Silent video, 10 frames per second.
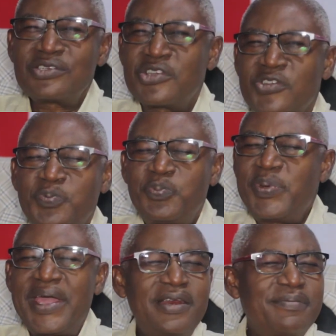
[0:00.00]
Just
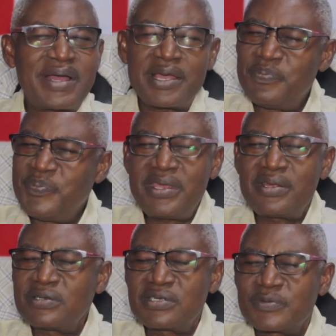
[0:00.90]
paid my
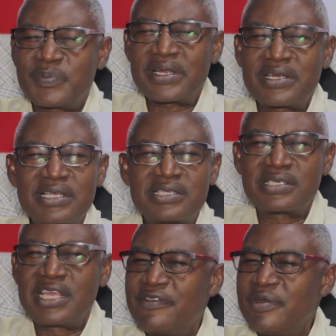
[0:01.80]
bills, but
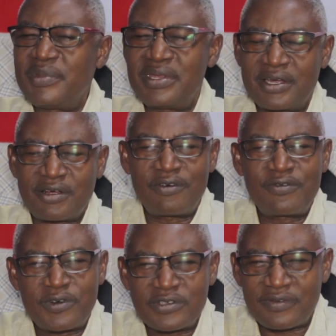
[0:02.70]
it's giving me the
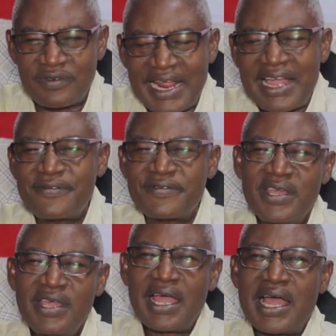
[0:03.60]
comfort of life,
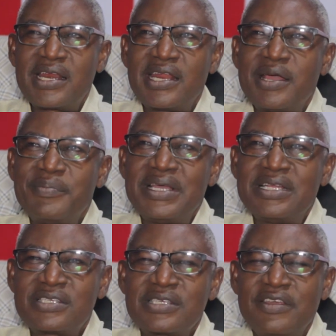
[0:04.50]
and
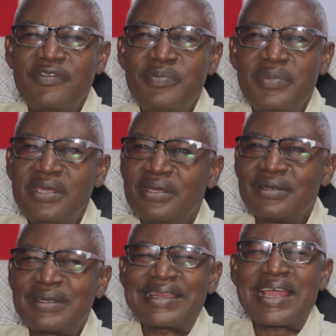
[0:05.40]
it's giving me
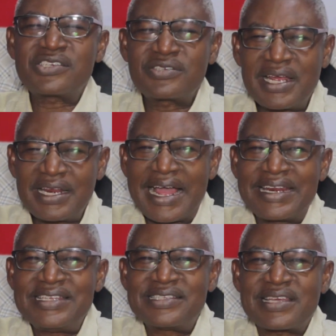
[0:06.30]
national
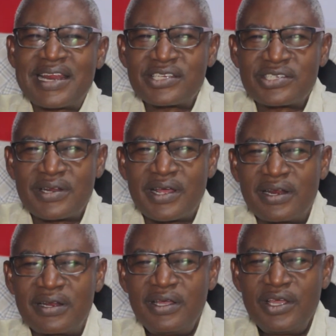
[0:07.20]
and
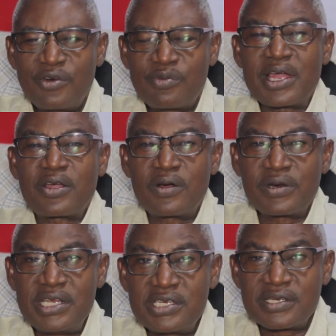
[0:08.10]
international
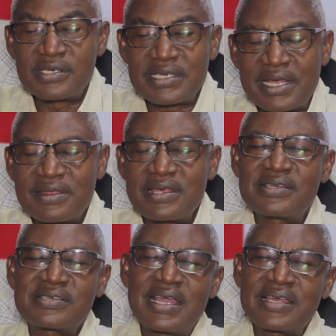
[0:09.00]
recognitions and
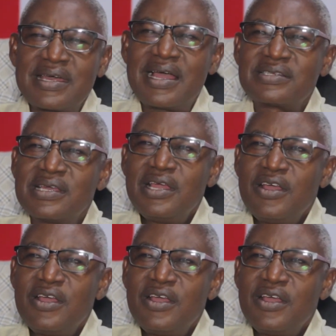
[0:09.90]
things like that.